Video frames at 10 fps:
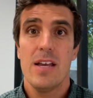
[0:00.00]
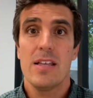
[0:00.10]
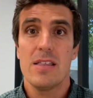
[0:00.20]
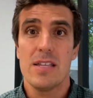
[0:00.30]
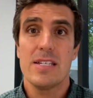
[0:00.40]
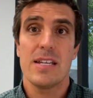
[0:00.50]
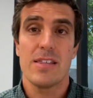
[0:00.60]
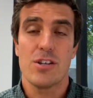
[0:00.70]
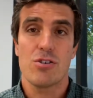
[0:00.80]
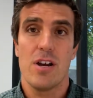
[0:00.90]
Listing
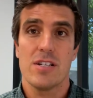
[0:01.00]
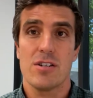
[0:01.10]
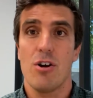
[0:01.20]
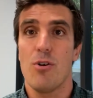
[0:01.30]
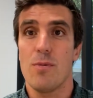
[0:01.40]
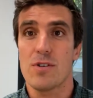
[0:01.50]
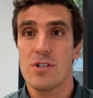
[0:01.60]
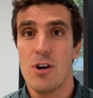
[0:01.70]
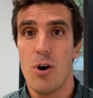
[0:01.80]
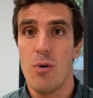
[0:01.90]
the trust almost
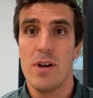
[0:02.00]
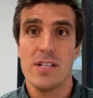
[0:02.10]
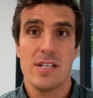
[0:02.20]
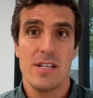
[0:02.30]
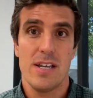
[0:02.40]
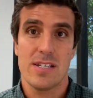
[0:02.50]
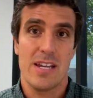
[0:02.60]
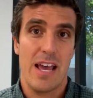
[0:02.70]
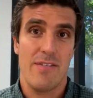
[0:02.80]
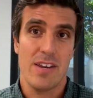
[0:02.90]
always doesn't
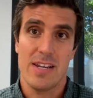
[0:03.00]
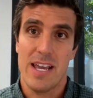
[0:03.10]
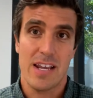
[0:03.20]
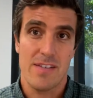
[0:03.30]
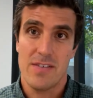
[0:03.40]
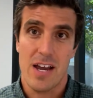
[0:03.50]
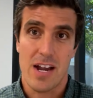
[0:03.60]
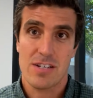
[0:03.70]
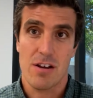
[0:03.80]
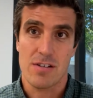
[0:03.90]
have any negative
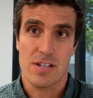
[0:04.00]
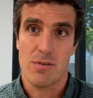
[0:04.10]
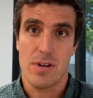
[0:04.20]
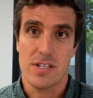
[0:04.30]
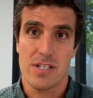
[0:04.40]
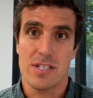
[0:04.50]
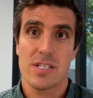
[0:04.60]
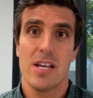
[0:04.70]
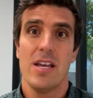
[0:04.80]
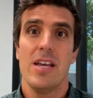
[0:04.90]
tax consequences,
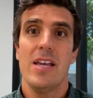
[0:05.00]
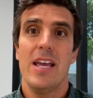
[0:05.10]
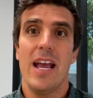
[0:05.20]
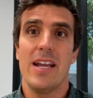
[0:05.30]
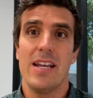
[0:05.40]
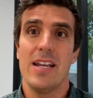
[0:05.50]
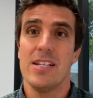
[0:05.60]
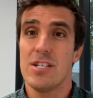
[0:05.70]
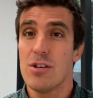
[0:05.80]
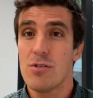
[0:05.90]
and it
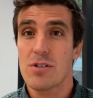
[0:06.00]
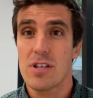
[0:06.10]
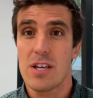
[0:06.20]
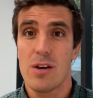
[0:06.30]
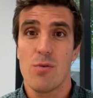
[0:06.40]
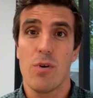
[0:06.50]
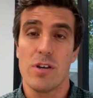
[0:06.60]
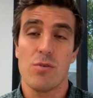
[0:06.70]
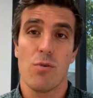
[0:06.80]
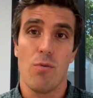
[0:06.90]
is usually what
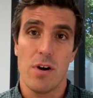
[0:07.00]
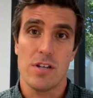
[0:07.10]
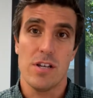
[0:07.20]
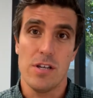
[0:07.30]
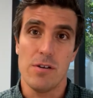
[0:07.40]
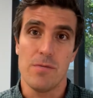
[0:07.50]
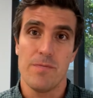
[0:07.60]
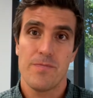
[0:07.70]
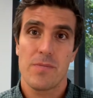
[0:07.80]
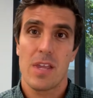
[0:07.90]
you will want to do.
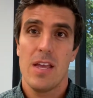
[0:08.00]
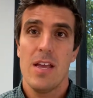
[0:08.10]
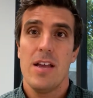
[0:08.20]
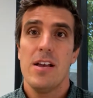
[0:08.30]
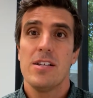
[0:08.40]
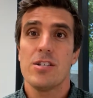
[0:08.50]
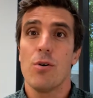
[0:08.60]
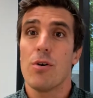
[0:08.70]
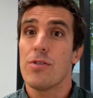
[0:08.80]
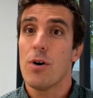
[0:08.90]

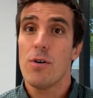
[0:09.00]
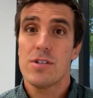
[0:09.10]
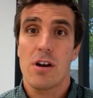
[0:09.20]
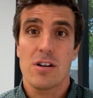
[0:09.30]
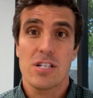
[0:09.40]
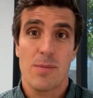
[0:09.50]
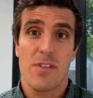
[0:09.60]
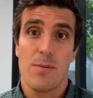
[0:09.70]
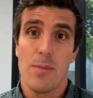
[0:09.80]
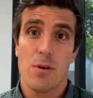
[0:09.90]
So those are some of
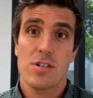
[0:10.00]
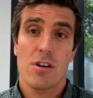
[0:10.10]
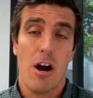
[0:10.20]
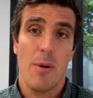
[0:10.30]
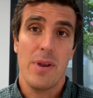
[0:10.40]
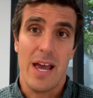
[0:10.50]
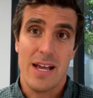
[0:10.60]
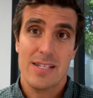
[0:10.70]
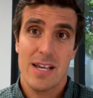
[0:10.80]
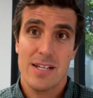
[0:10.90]
the most common
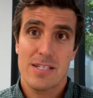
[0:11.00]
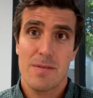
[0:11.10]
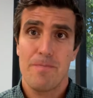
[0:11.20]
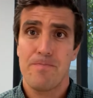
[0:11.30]
assets